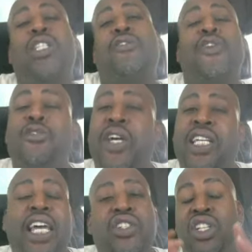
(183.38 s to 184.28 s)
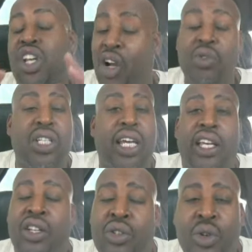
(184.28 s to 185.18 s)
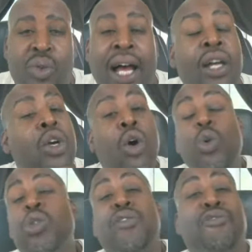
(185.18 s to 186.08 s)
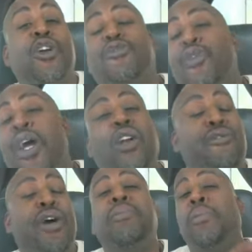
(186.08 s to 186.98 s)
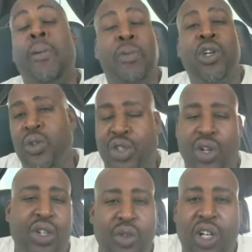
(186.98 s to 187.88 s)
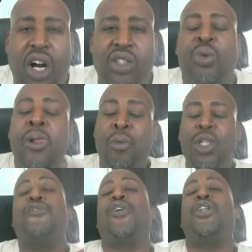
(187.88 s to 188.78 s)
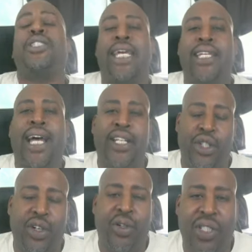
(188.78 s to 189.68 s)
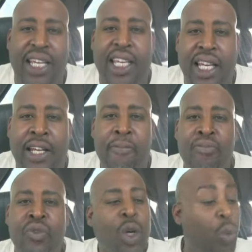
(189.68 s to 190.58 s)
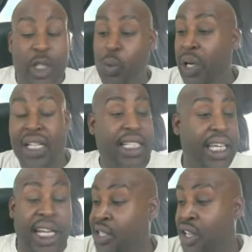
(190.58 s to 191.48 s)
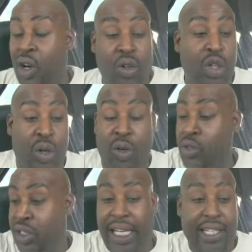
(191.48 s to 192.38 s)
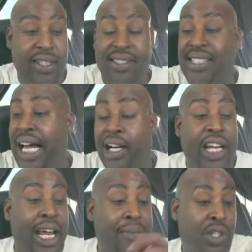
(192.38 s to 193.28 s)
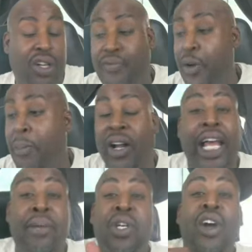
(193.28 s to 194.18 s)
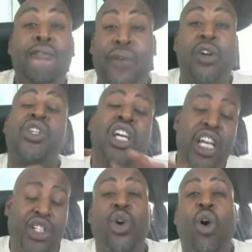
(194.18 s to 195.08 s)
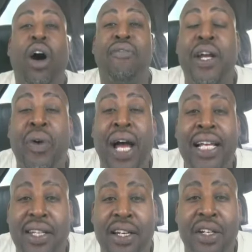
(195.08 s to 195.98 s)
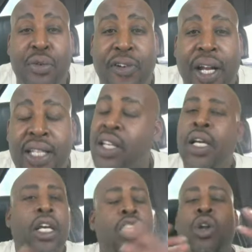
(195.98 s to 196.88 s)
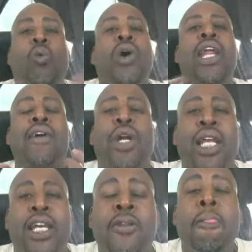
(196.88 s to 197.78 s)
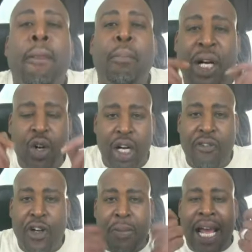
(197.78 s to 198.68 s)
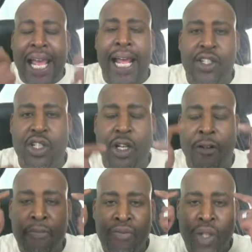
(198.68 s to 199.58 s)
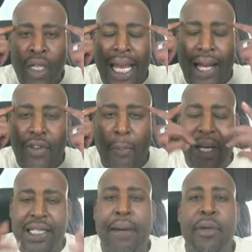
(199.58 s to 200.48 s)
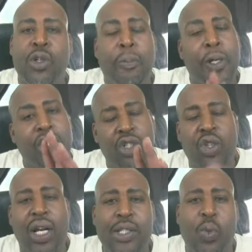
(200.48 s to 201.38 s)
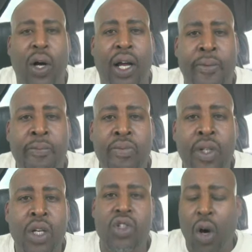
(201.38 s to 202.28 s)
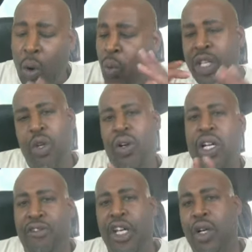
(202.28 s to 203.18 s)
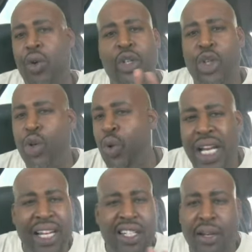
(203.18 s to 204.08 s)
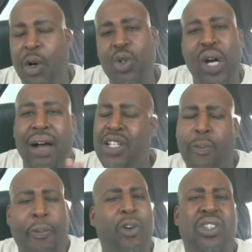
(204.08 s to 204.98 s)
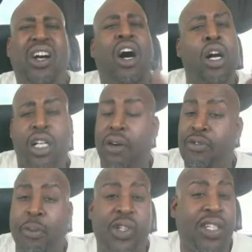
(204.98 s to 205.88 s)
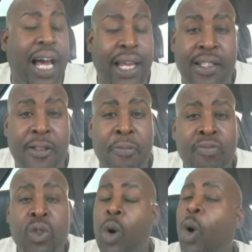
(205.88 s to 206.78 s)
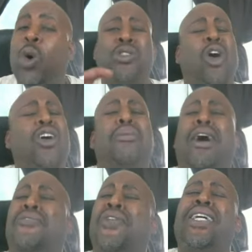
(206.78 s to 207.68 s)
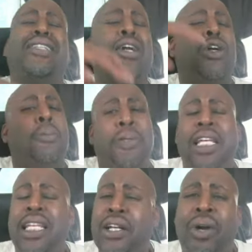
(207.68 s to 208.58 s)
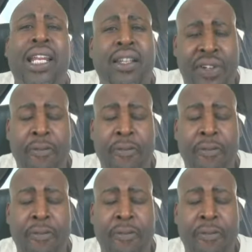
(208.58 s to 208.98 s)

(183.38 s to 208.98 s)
the first vacation y'all going to take in your new ride? Who's the first friend or family member you're going to show your new car to? What's the first date night you're going to take in it? Which one of the kids you gonna take to the soccer games, to the football games first and show off their ride to their new friend? You know, whatever it is. But in order for them to answer, they have to paint that mental picture. So that's one. So when you're in the vehicle and you're doing that demo drive, as opposed to the uncomfortable silence or talking about things that are completely irrelevant,